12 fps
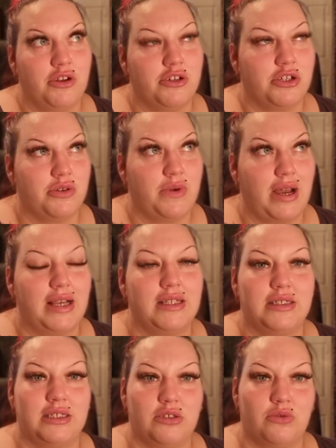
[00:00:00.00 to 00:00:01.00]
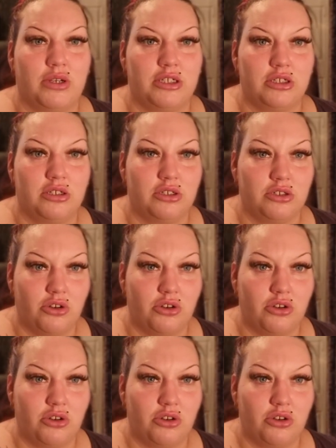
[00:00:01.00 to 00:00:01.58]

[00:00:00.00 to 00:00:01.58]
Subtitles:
do ask this question.